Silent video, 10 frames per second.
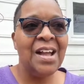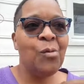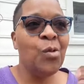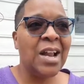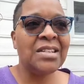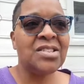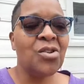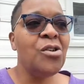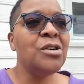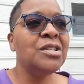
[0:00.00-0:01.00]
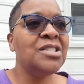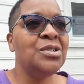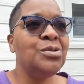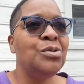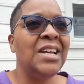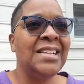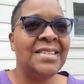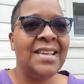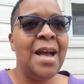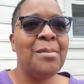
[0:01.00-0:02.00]
When I start to
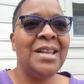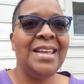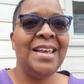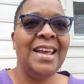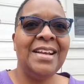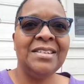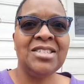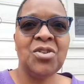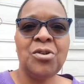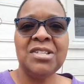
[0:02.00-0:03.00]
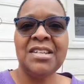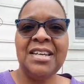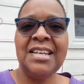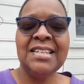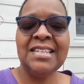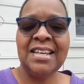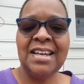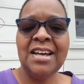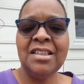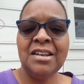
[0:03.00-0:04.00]
examine it and start to get it
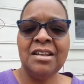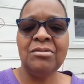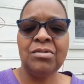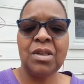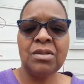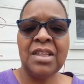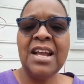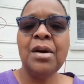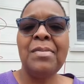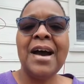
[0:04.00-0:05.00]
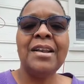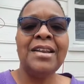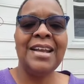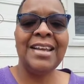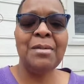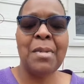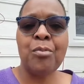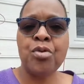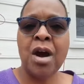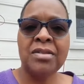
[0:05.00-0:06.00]
together and think about it and get my
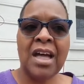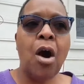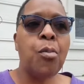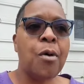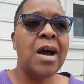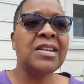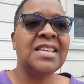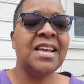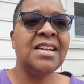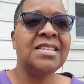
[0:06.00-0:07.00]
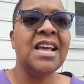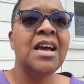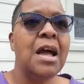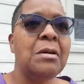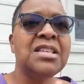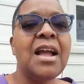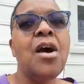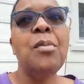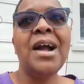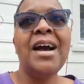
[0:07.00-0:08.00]
thought process, I was like,
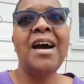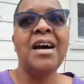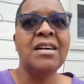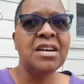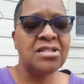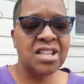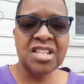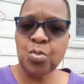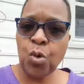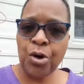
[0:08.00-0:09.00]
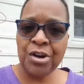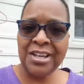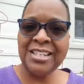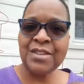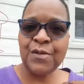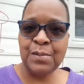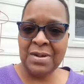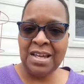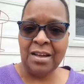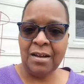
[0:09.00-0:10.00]
oh my God, this word is for
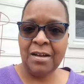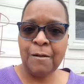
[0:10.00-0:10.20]
me.